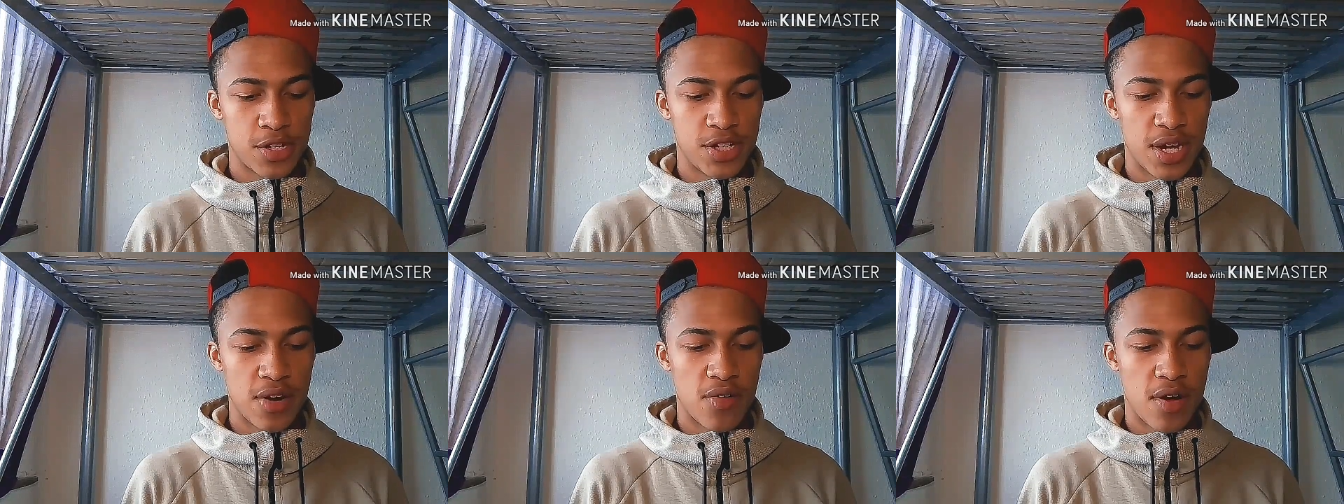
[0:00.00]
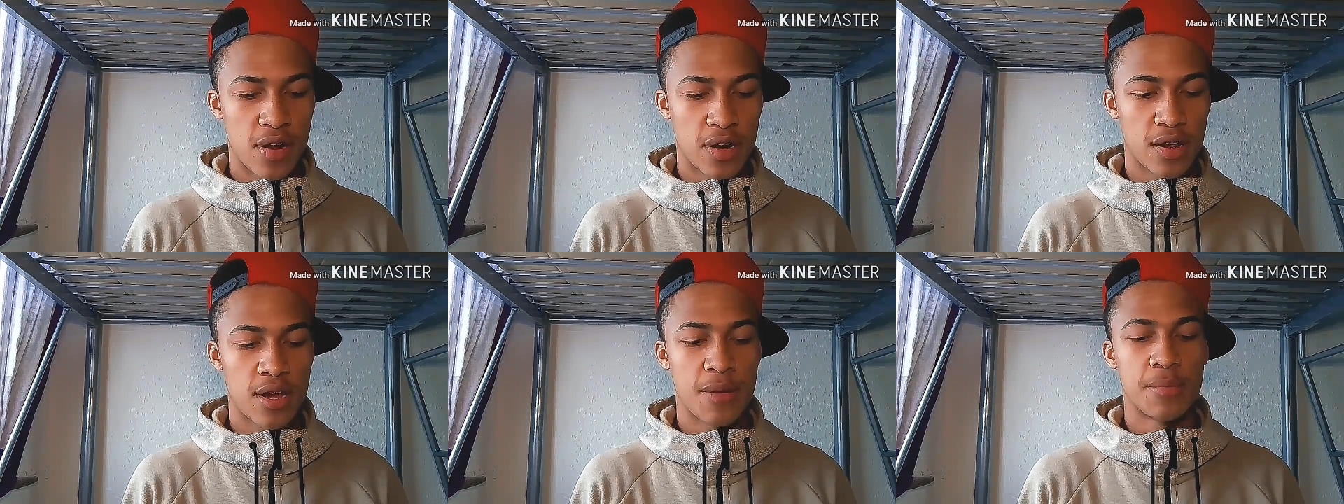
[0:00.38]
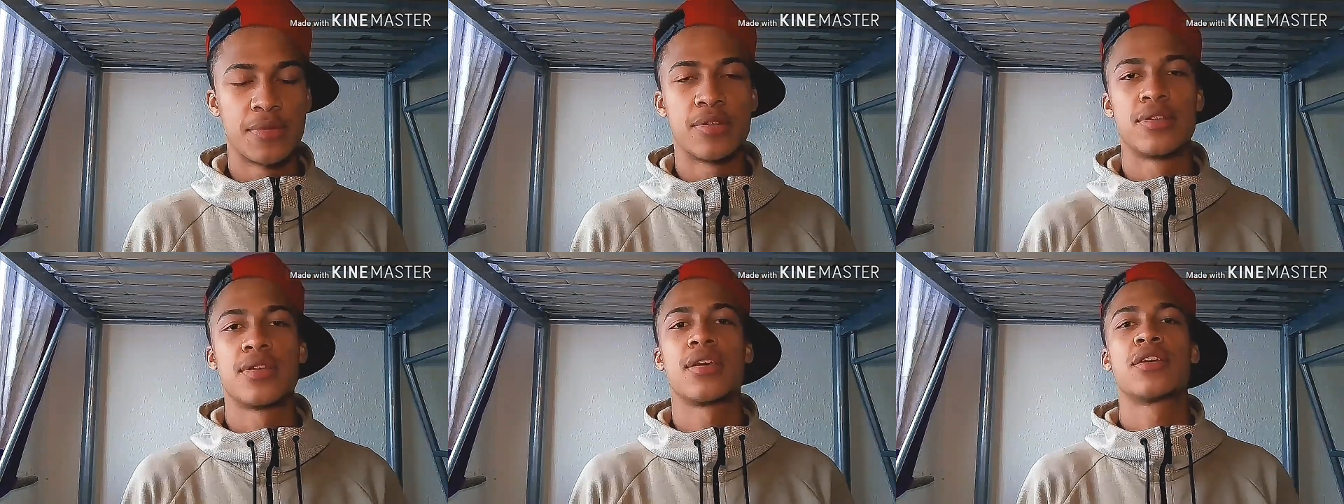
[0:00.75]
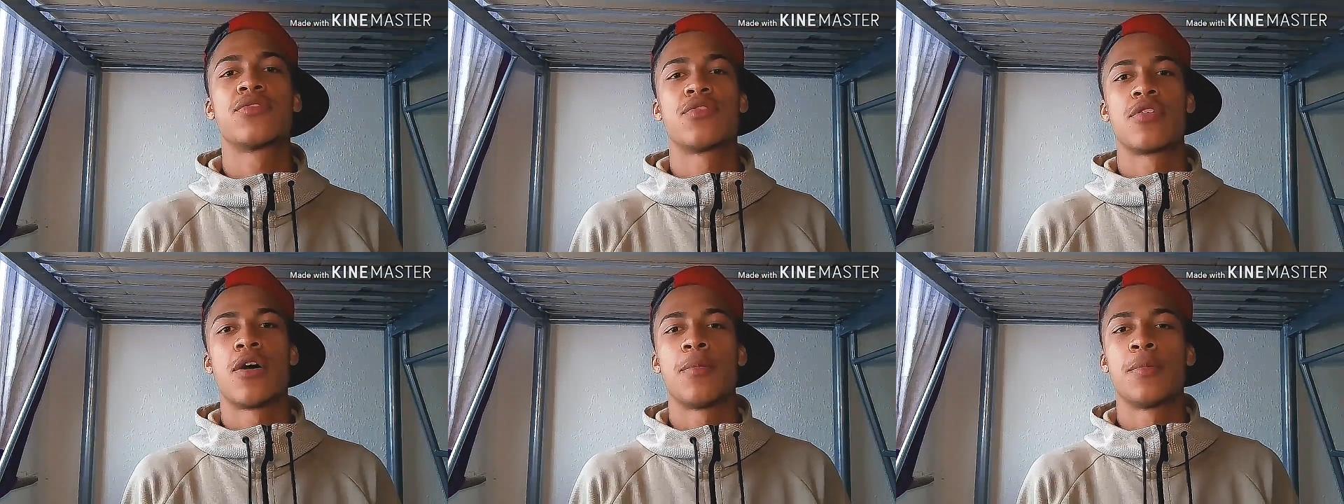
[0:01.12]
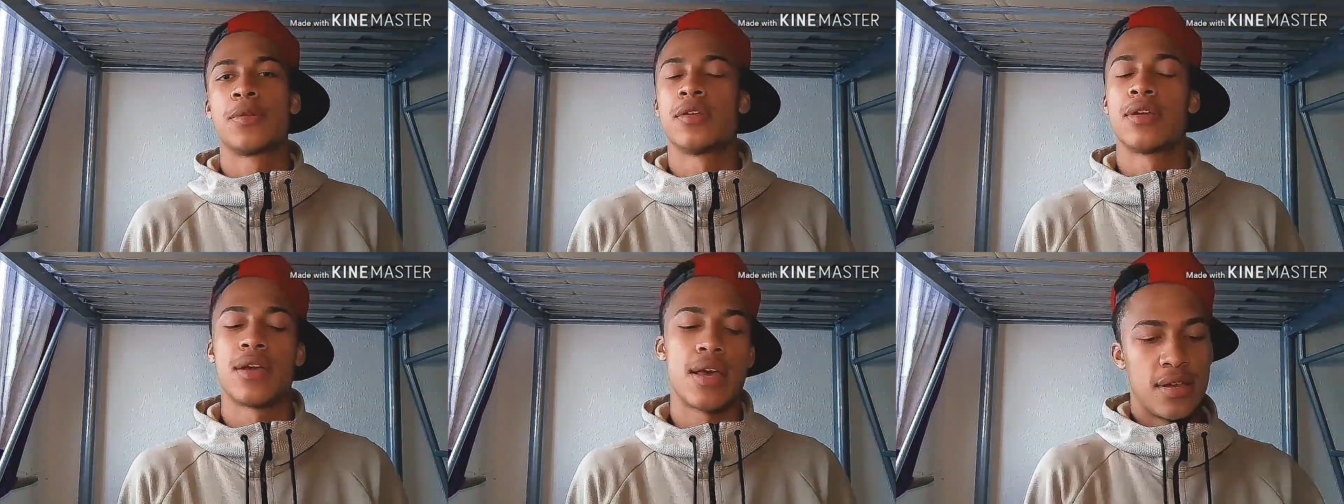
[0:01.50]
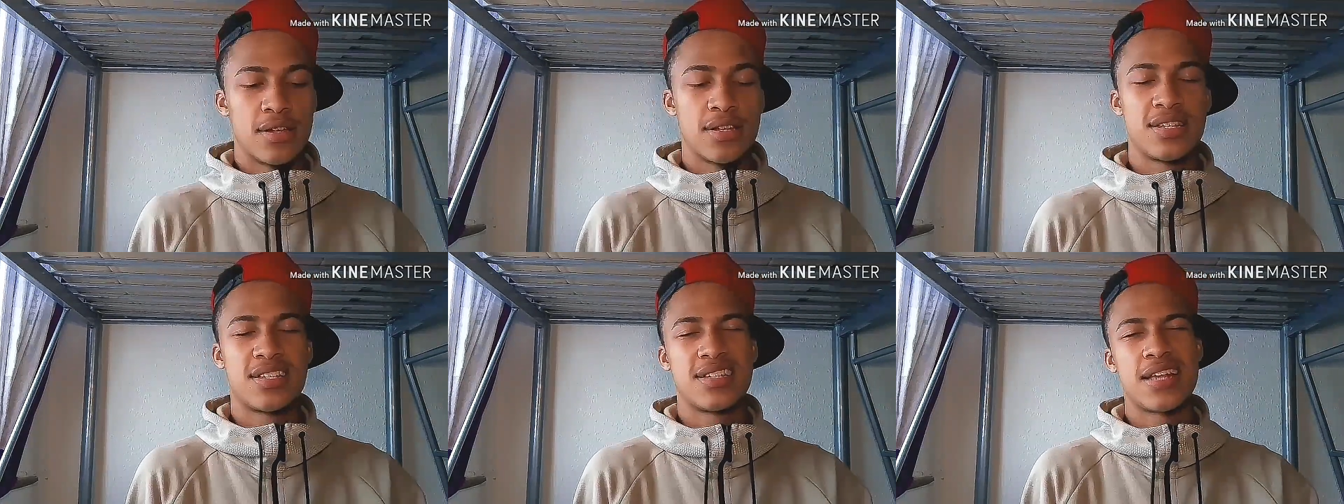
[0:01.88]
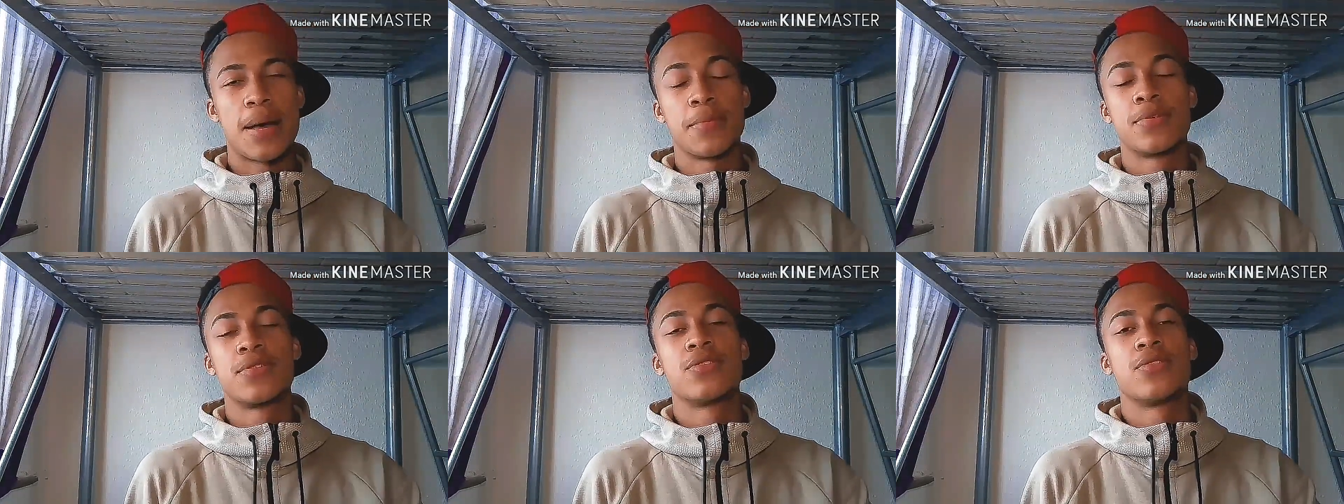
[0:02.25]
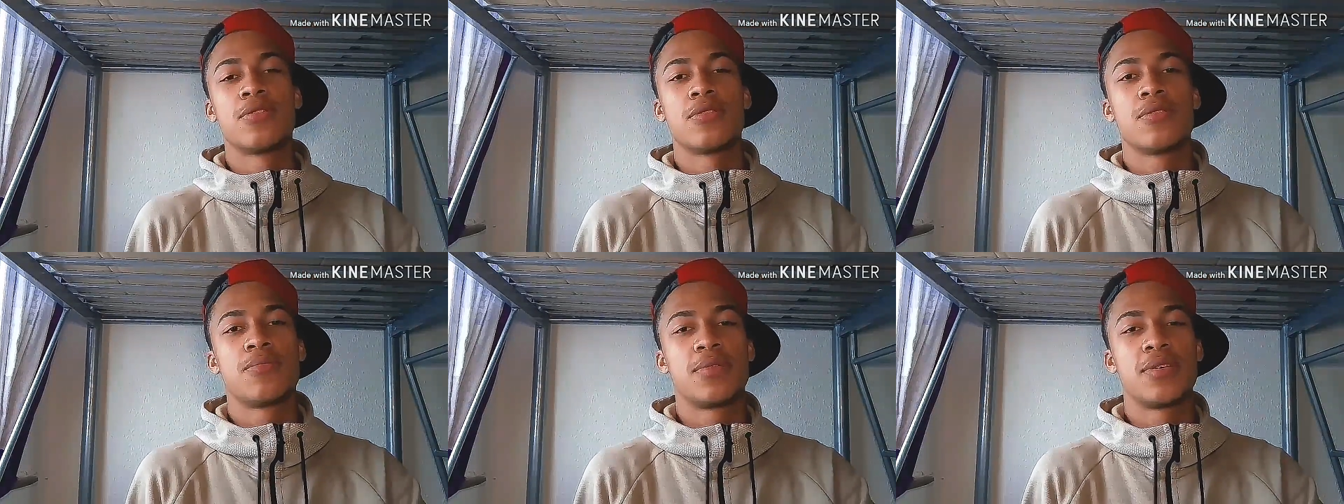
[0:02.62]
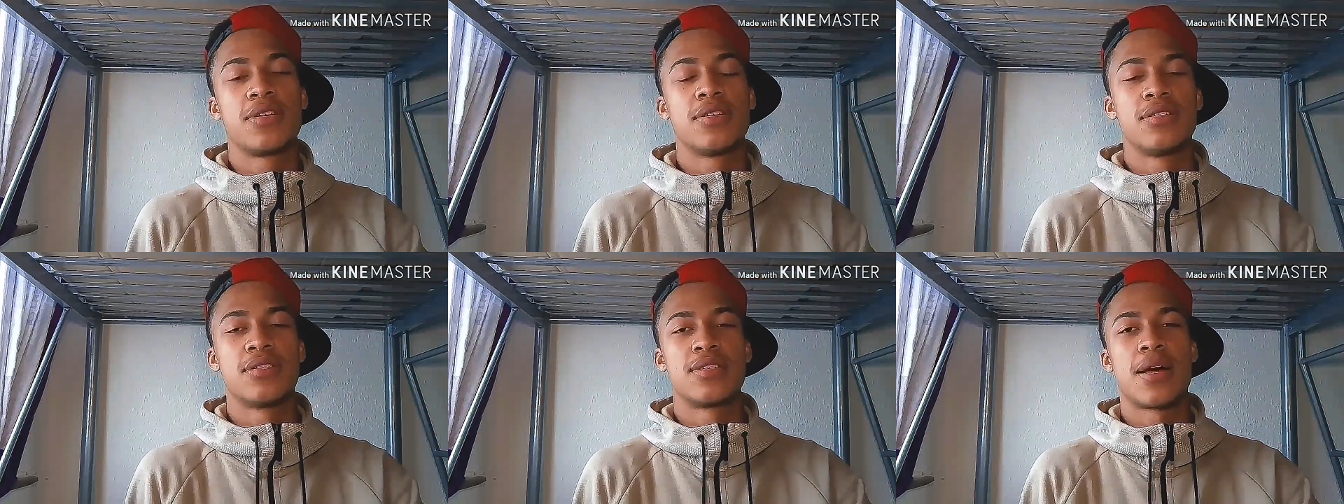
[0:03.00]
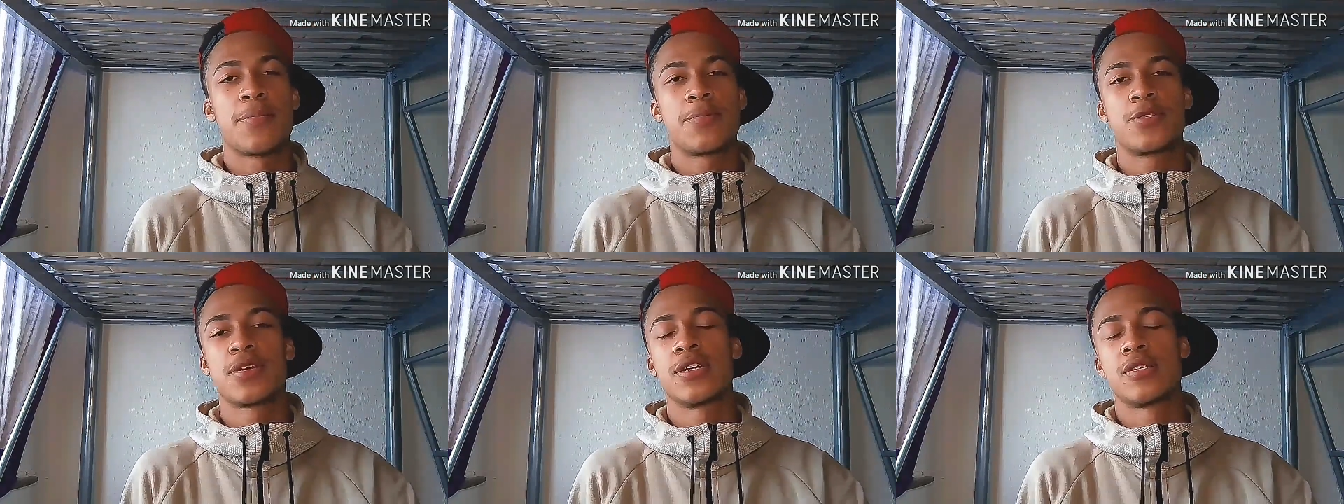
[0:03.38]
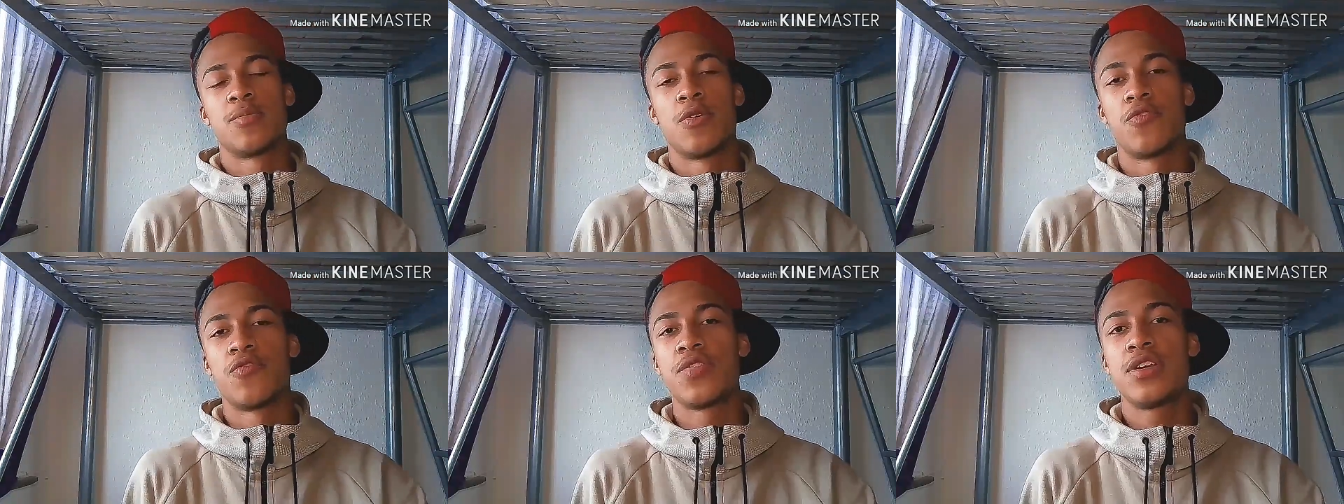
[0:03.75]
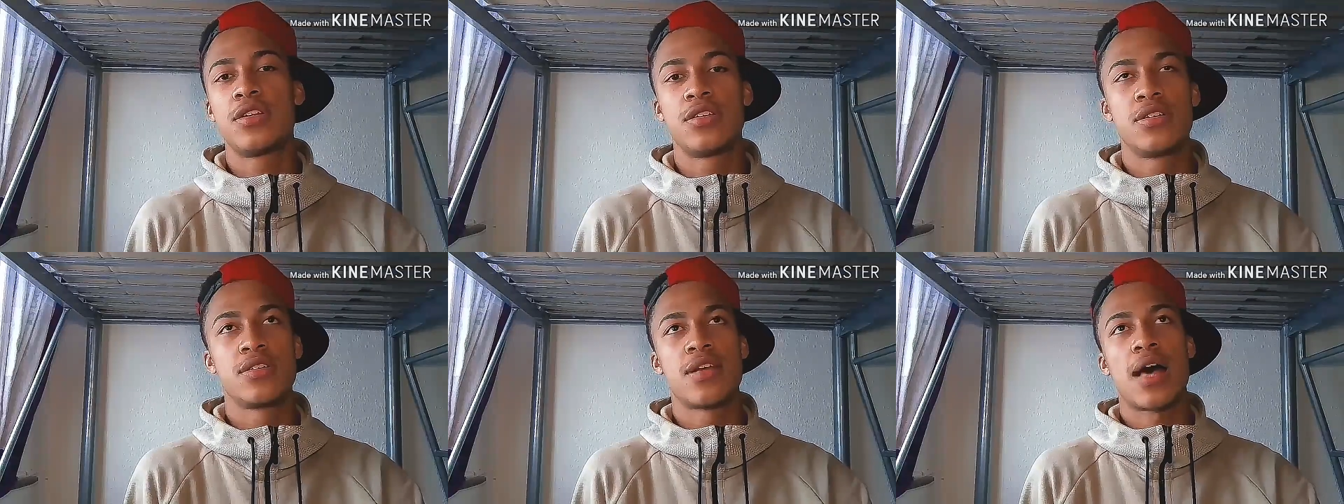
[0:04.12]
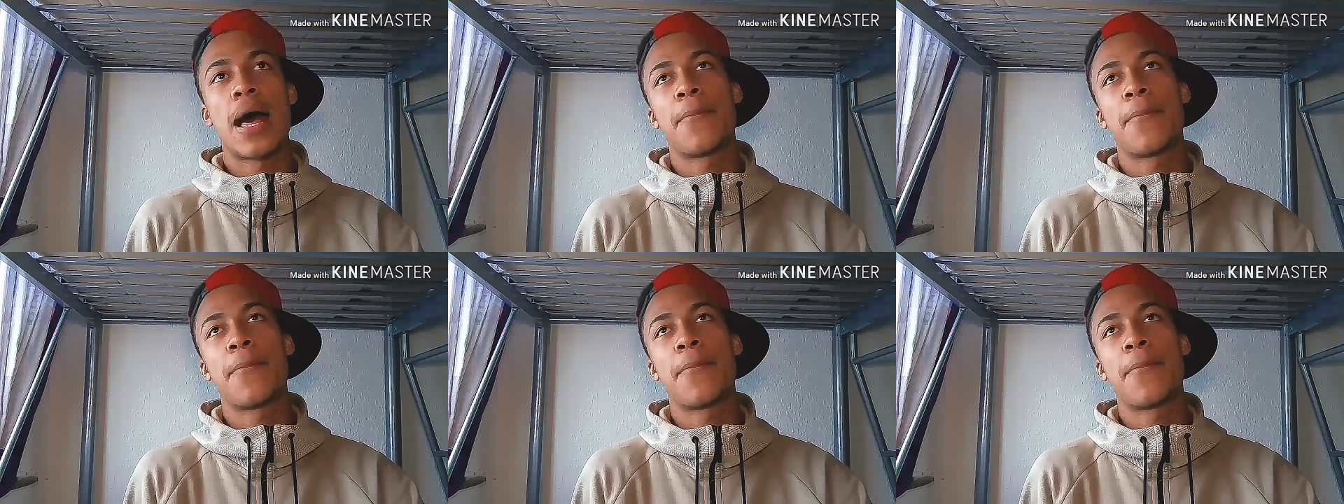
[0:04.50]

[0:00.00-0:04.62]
J-Ron Compton, thanks for commenting. Samsung, because Samsung has more features.